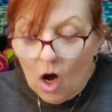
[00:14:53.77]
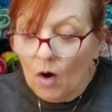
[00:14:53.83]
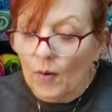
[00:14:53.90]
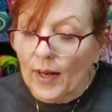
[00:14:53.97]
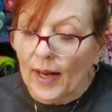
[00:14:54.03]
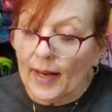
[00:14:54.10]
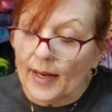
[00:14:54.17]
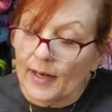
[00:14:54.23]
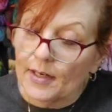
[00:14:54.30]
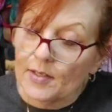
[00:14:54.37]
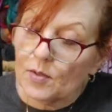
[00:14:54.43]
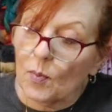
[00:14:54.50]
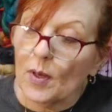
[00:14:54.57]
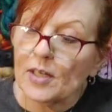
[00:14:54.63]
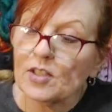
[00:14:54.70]
Okay,
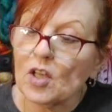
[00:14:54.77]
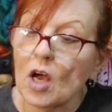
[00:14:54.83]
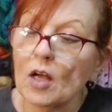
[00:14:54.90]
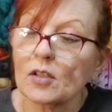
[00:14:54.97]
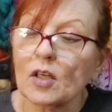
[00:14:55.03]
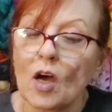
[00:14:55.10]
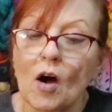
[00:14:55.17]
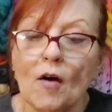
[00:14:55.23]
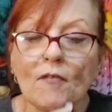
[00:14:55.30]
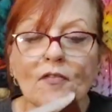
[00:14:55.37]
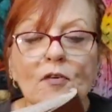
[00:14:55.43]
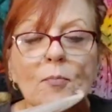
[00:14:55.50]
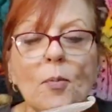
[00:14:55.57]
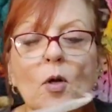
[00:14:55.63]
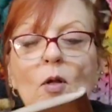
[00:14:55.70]
here's one. It's called
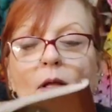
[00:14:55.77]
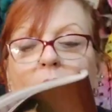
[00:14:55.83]
Comfortable